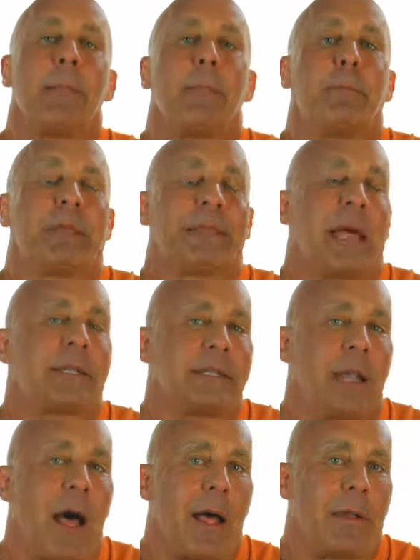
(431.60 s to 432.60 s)
But that's
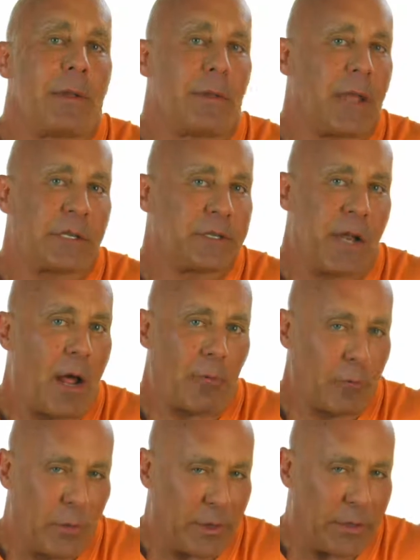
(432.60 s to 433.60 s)
not
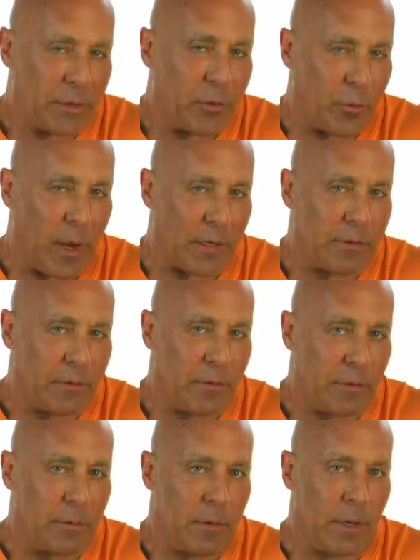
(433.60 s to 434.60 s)
really the correct
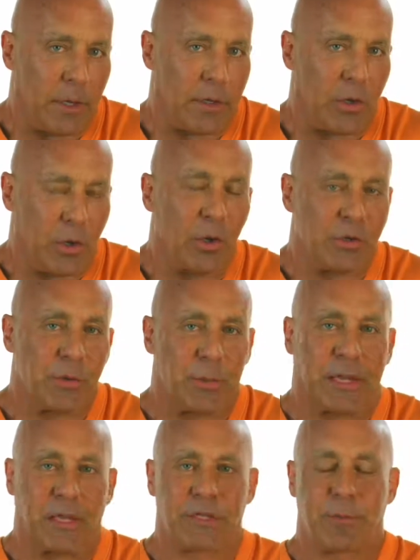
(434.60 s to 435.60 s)
conclusion,
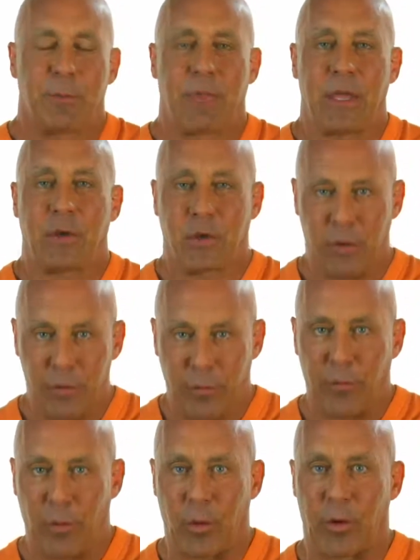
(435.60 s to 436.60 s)
because they could
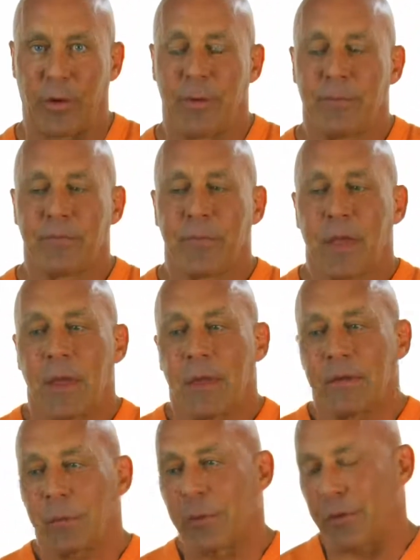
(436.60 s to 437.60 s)
afford
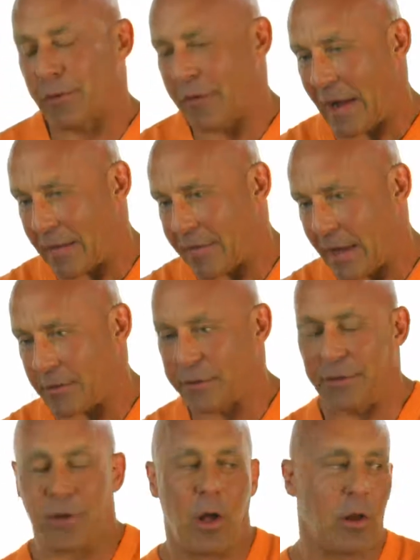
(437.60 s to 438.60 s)
to put
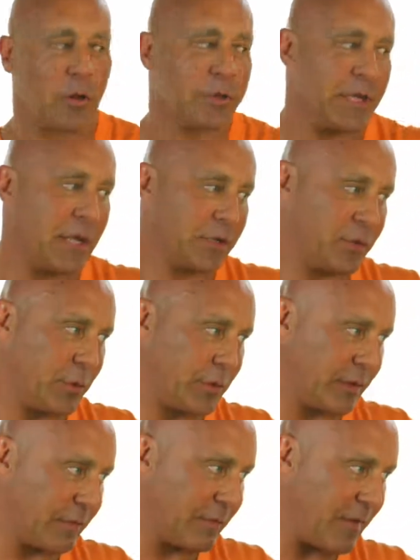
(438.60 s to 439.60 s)
$5,000 into an
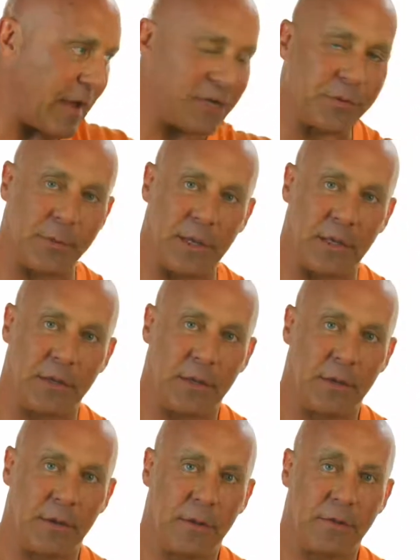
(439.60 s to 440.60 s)
investment.
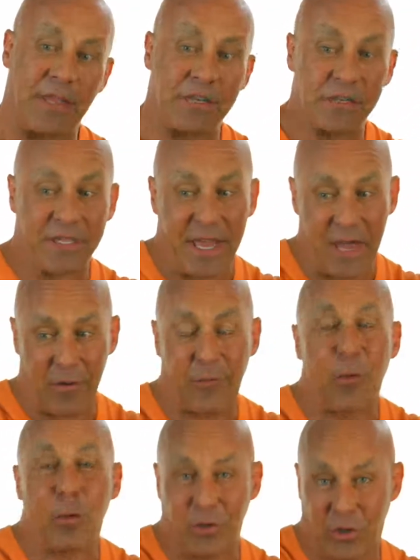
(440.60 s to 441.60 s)
They just can't
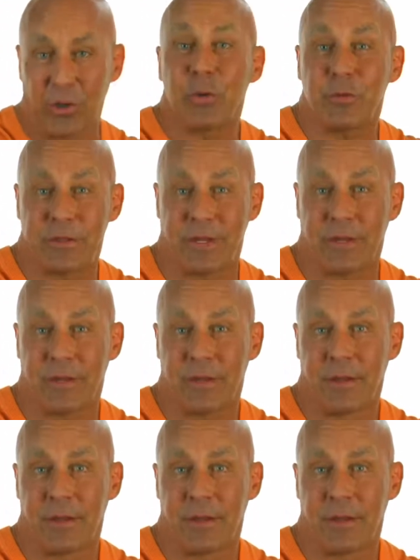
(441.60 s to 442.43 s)
afford to lose it.